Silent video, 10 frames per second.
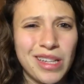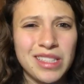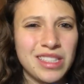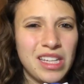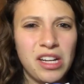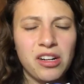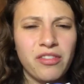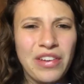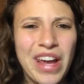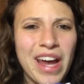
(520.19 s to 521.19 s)
Sneaker
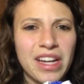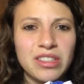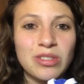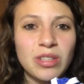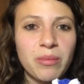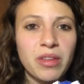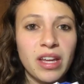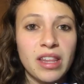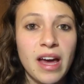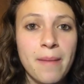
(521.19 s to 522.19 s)
Fanatics or something
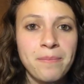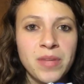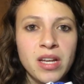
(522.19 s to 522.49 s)
like that.